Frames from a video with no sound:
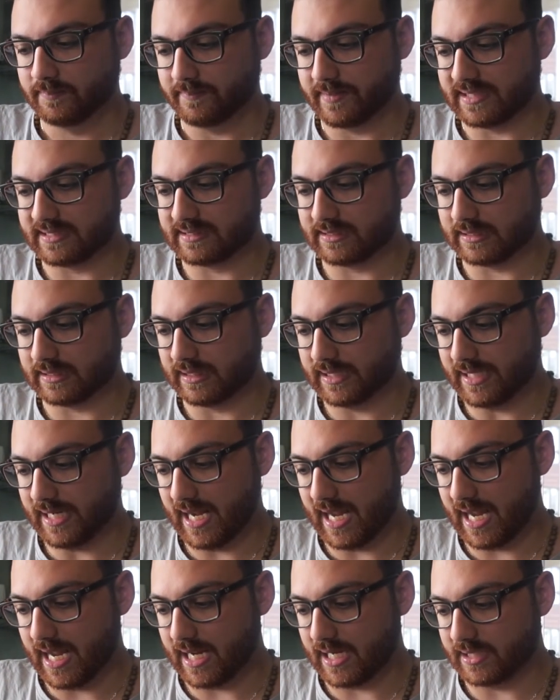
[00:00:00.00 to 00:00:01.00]
basically,
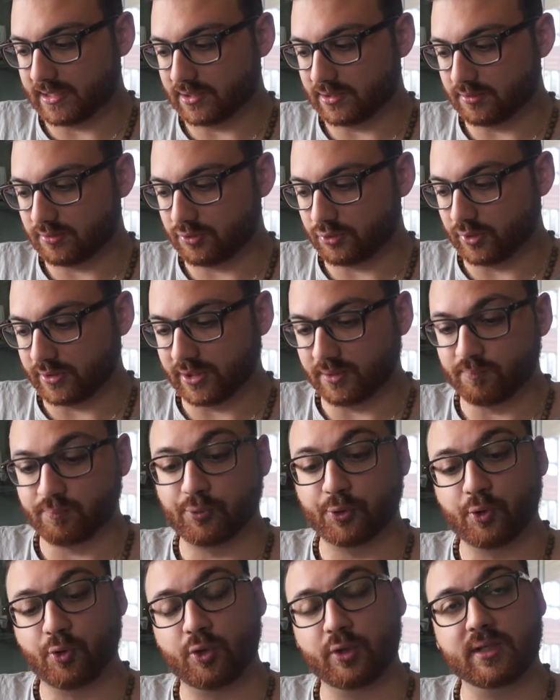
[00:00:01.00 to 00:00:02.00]
and you can
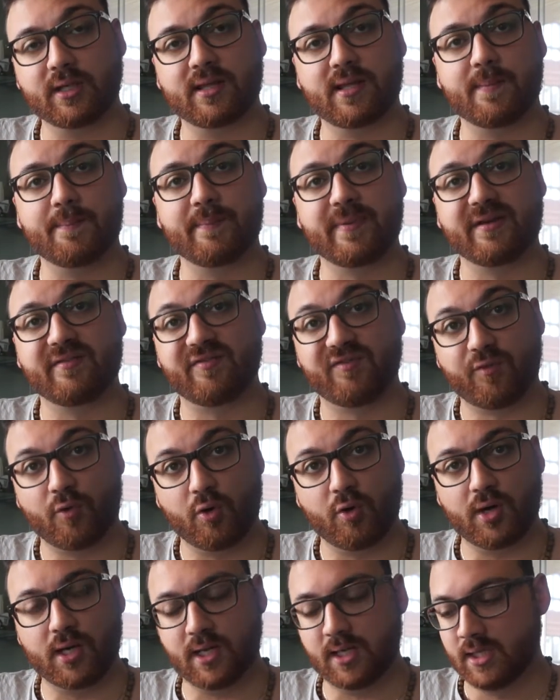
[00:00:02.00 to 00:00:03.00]
pre-order them
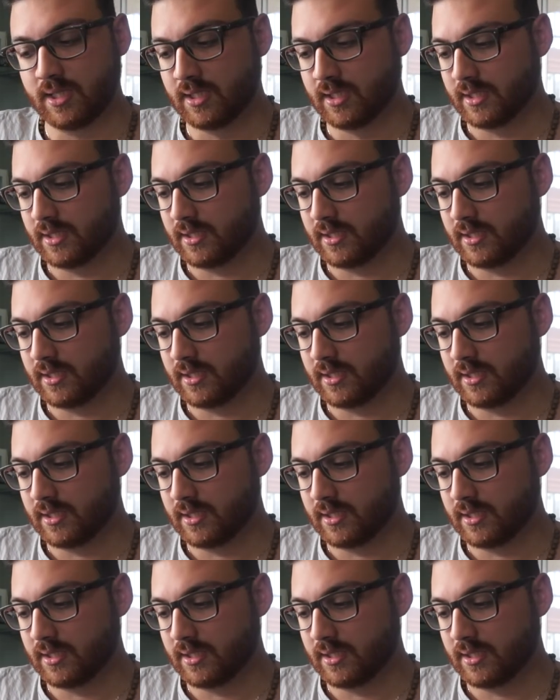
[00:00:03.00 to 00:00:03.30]
before